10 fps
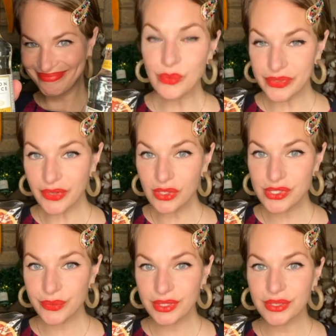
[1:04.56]
We've
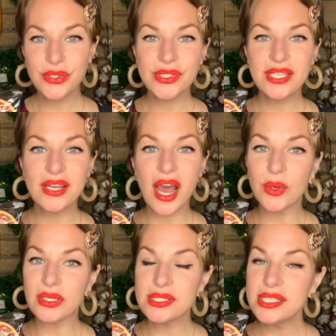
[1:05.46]
also included
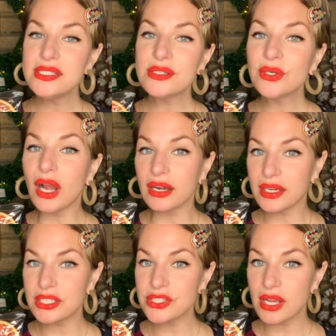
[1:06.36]
our seasonal
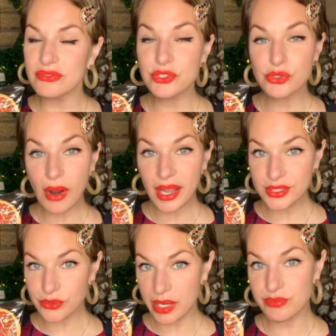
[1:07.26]
garnish of
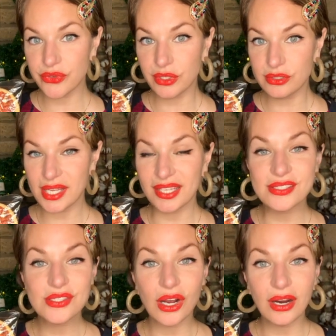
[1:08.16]
dried grapefruit and
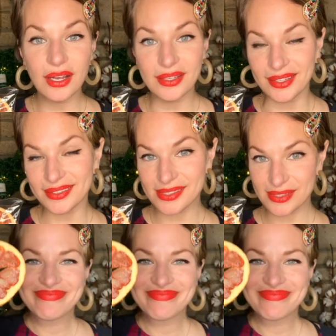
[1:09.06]
star anise.